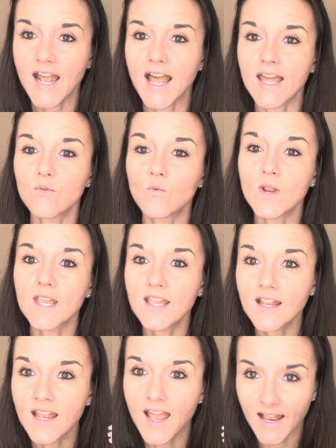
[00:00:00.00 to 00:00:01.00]
And
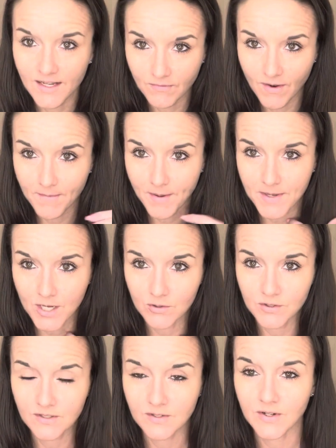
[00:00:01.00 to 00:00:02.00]
we, as Fit Mama
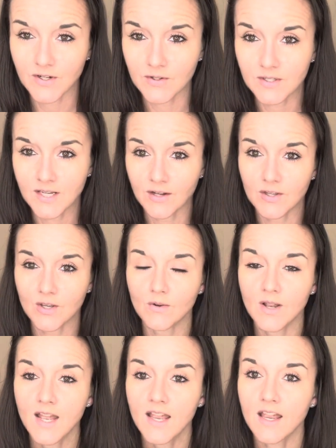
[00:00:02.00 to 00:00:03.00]
coaches, are here to tell you,
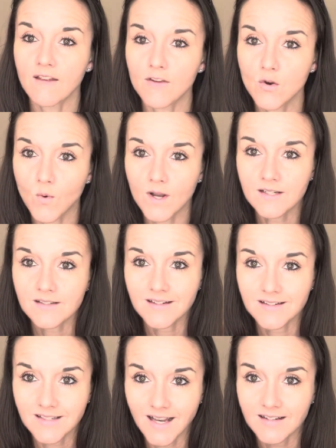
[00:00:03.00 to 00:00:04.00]
if you want
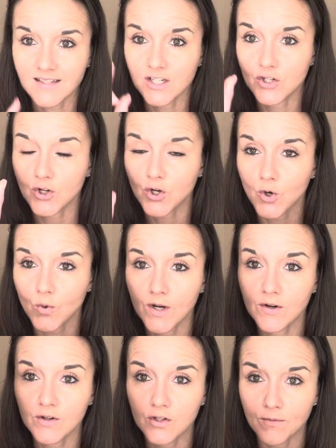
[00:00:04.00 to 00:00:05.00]
success in your
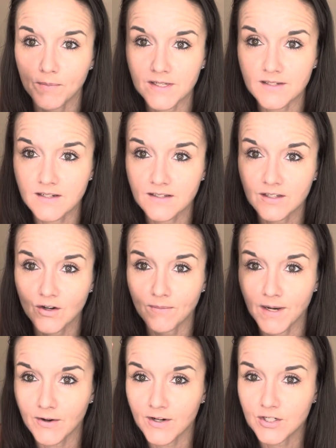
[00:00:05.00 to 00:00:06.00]
career, your business, your
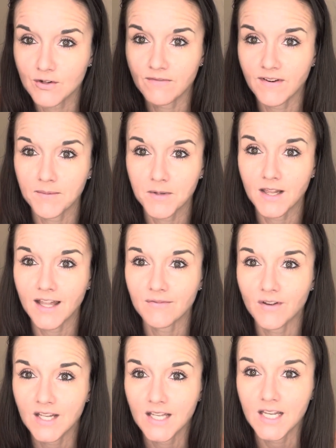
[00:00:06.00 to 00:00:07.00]
marriage, your family life,
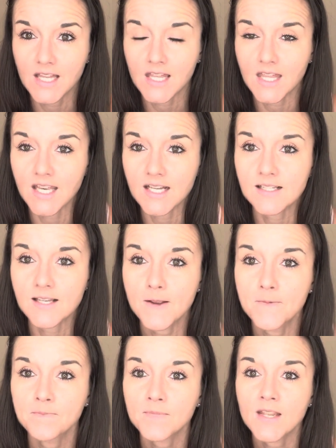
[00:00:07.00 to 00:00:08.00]
and any of the thing
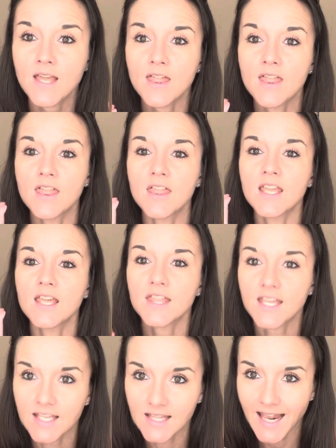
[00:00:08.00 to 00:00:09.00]

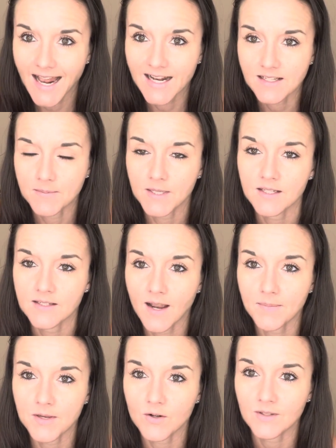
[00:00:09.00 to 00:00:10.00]
that has to be at the
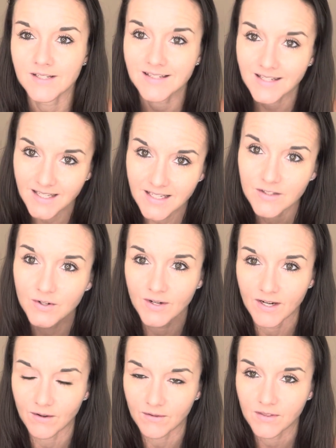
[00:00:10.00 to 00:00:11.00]
top of your list is your
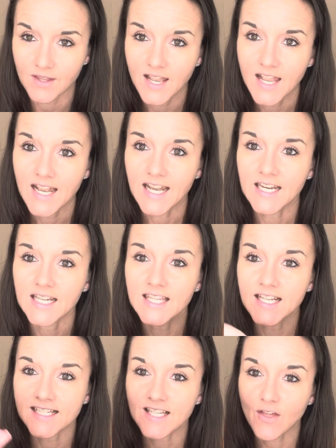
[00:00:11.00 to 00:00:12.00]
health. And in
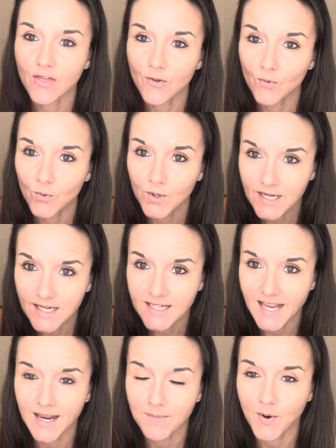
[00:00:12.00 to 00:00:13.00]
this
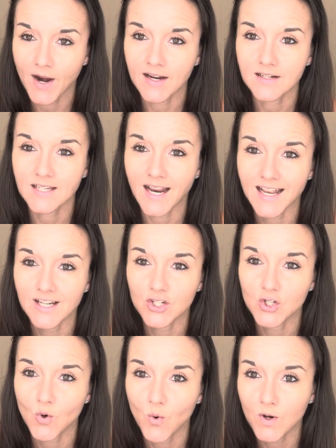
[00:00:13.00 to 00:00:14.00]
3-day Prioritize
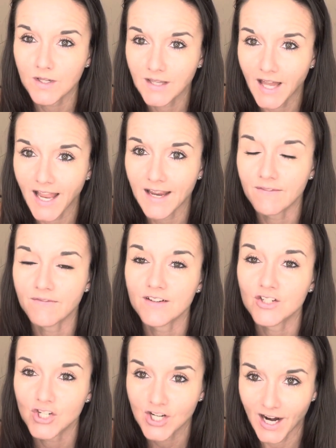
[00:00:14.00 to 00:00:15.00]
Your Life
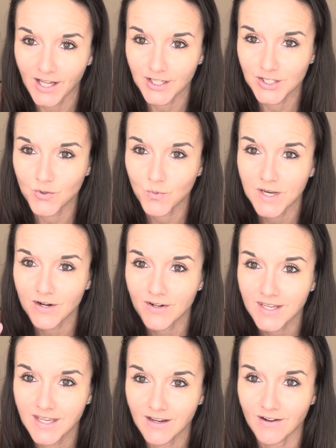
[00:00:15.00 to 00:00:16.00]
challenge, we are
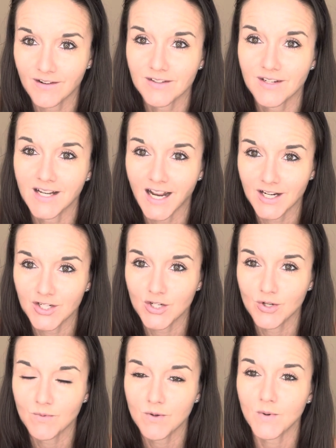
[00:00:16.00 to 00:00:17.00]
here to guide
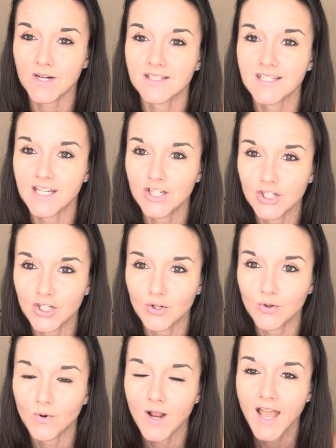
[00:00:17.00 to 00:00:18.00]
you. We want to teach
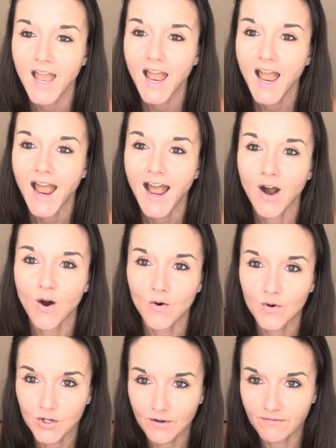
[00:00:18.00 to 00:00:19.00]
you how
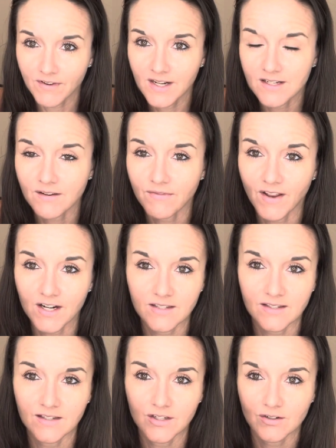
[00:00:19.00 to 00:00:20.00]
your fitness
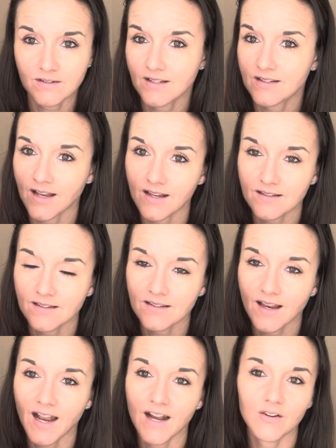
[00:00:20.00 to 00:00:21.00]
affects your success,
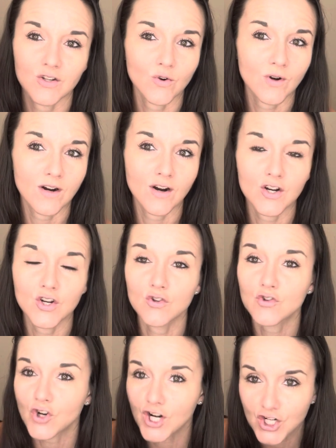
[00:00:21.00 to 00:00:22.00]
how your
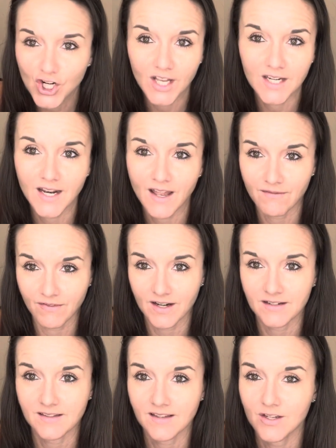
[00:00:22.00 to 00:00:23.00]
nutrition
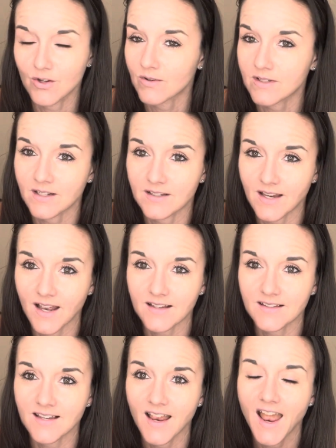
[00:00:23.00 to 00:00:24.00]
affects your success,